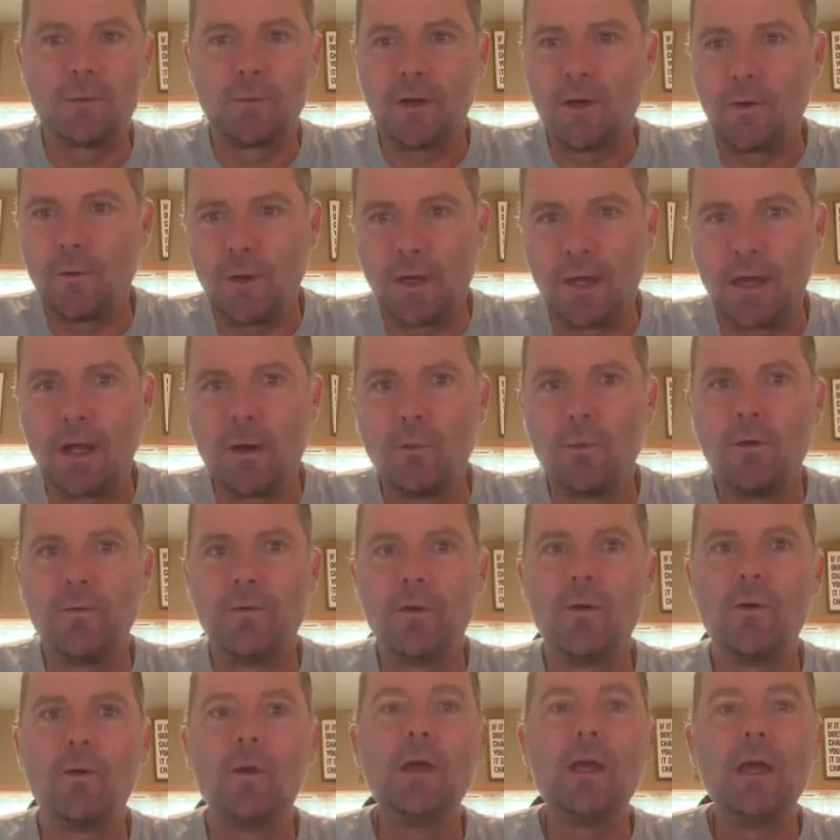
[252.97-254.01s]
We don't get a
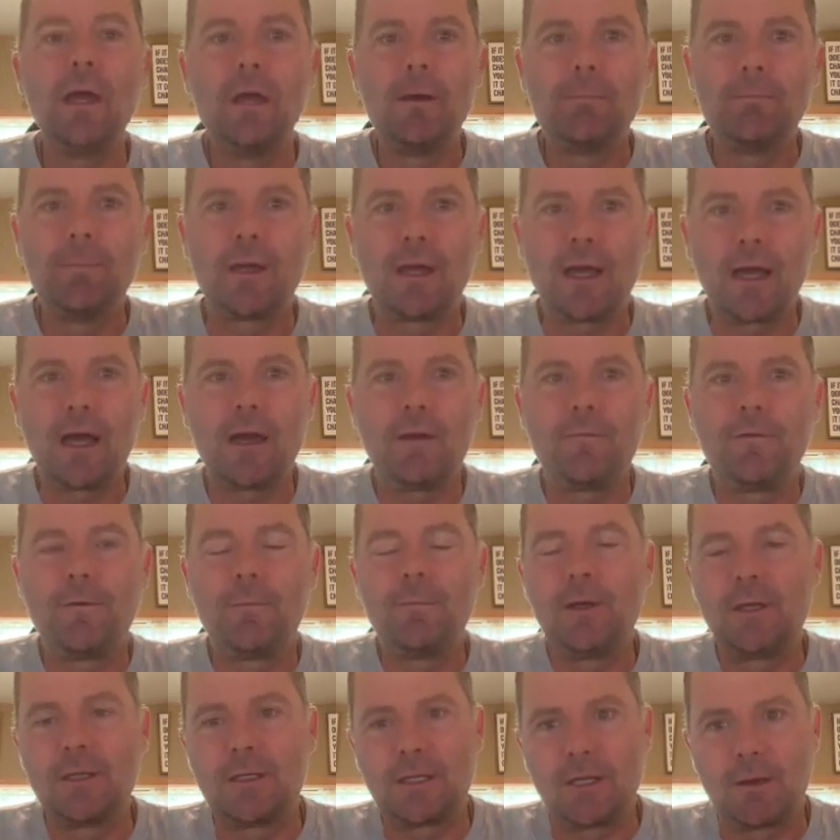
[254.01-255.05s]
review. But God
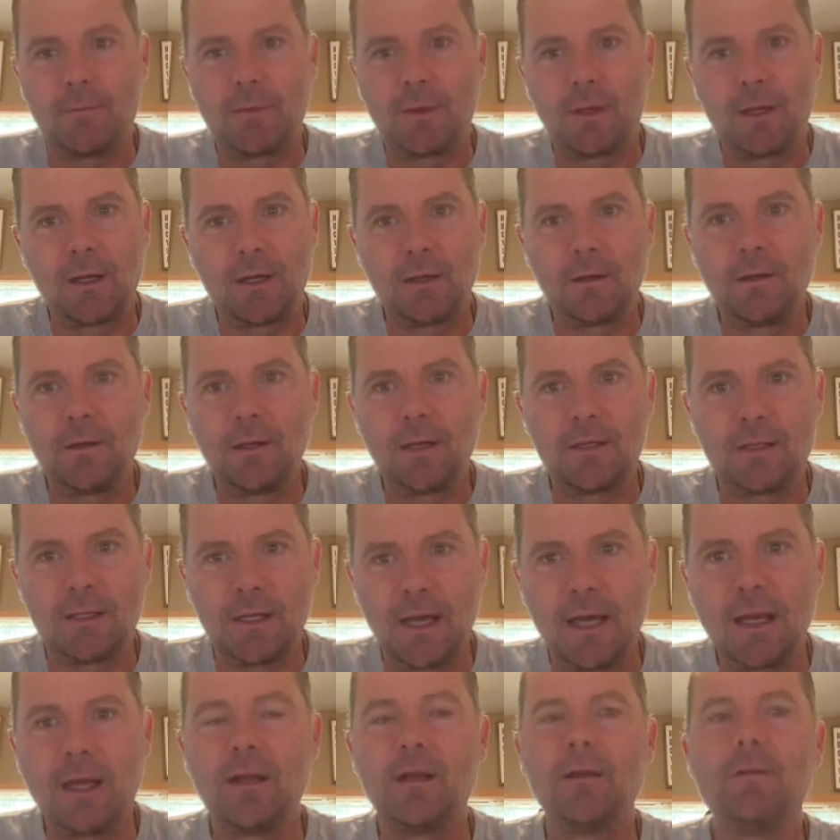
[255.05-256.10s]
forbid something is
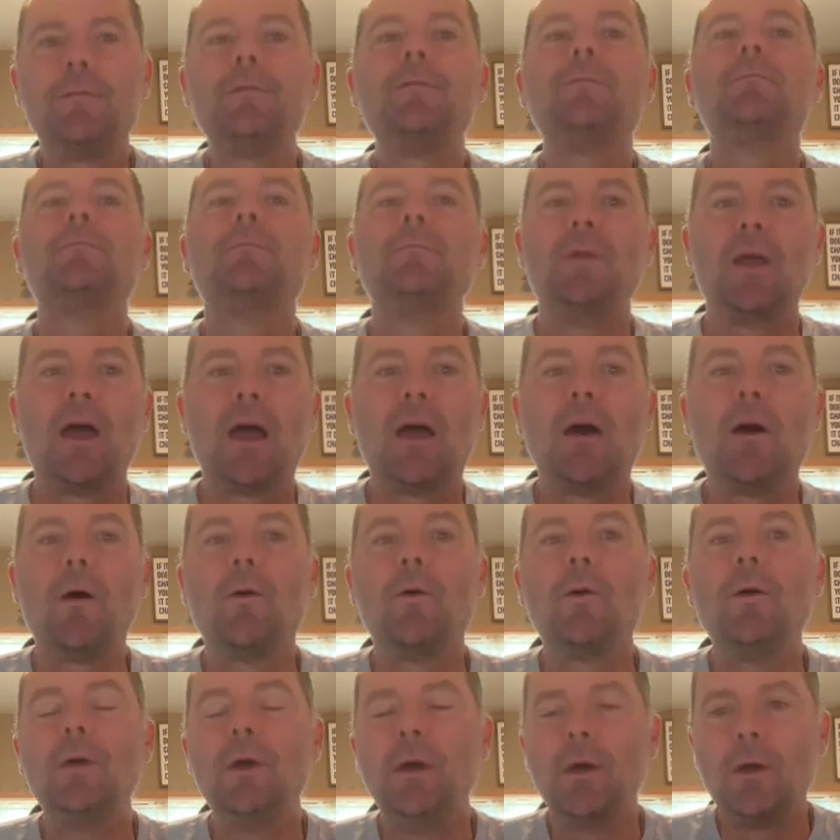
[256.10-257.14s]
negative,
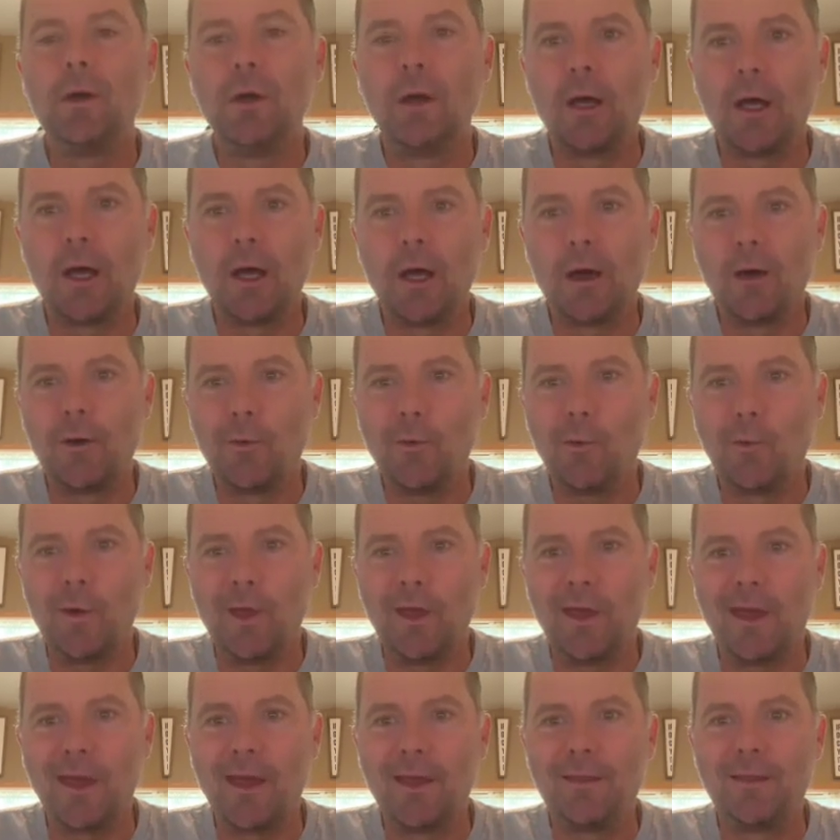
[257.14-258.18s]
now we
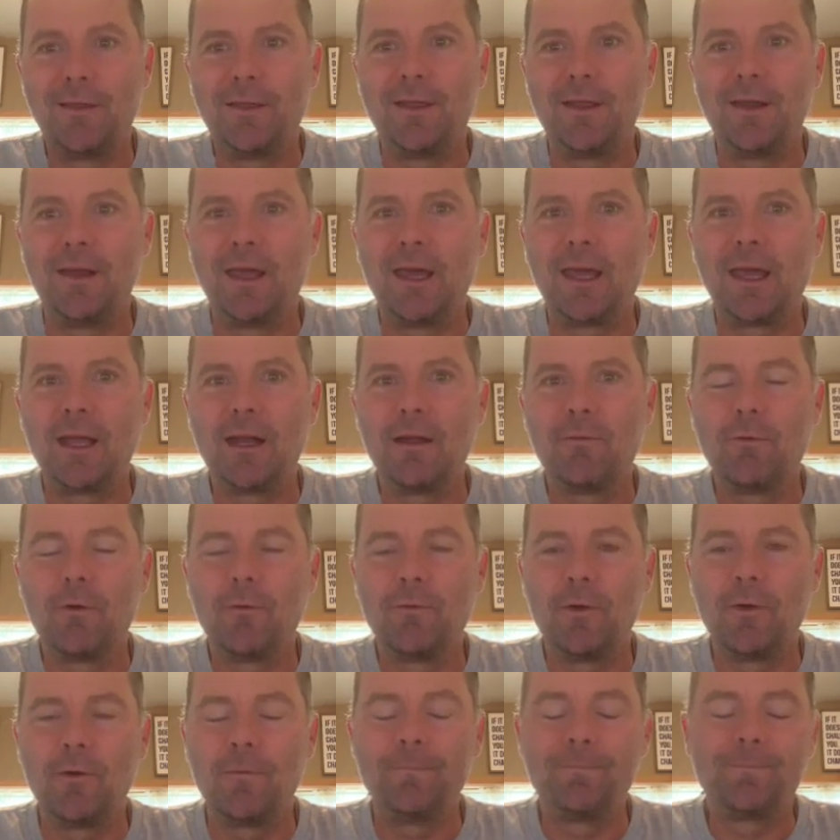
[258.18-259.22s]
get the negative
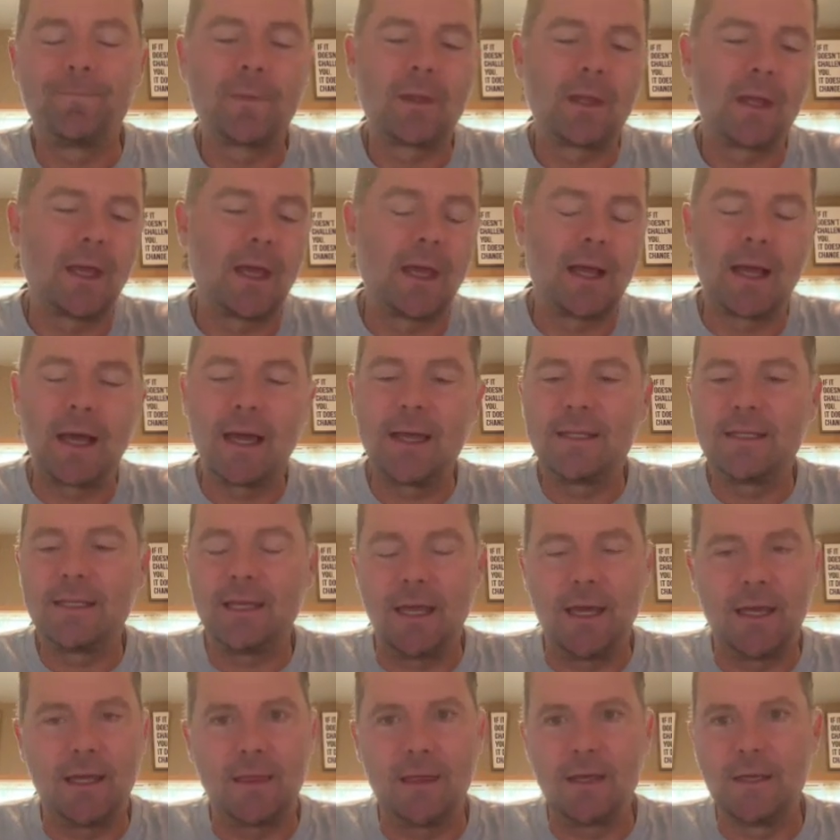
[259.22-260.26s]
review. And I
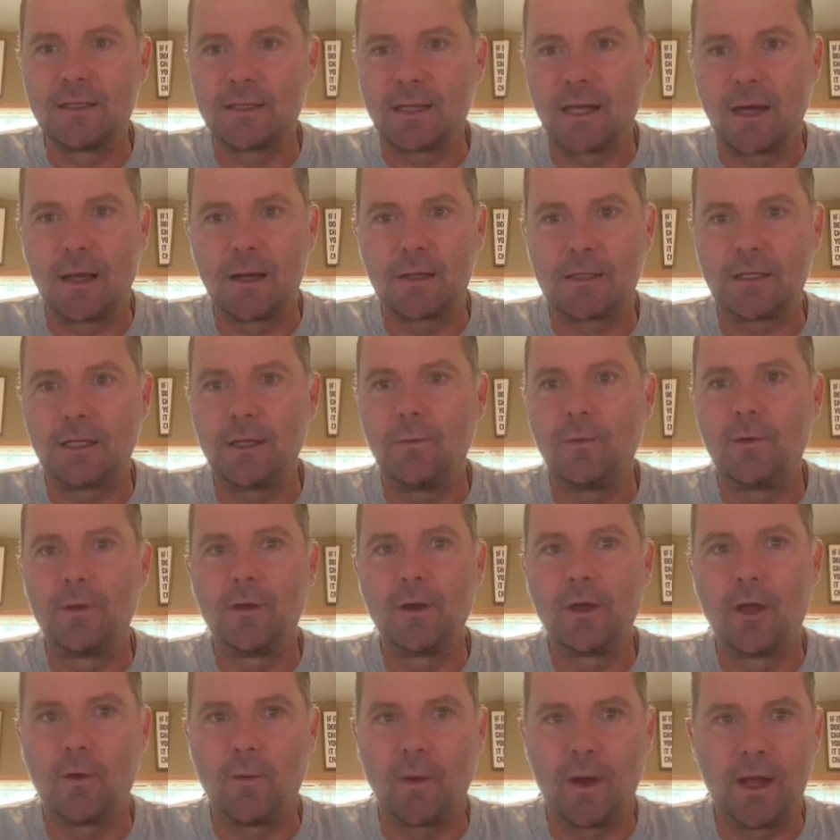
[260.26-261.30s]
take these honestly with a
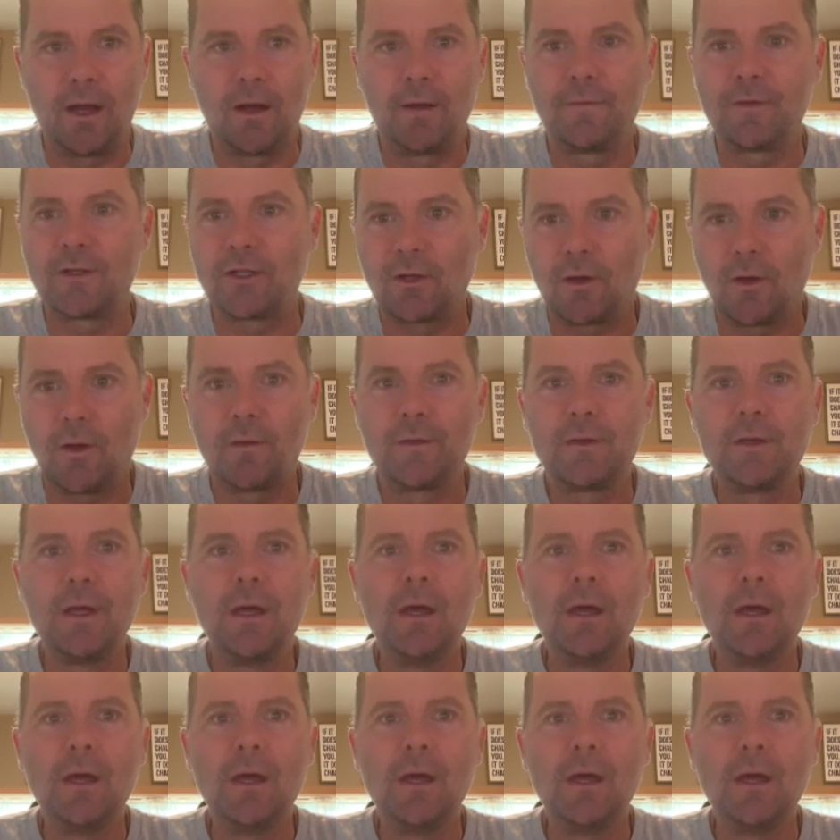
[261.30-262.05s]
grain of salt.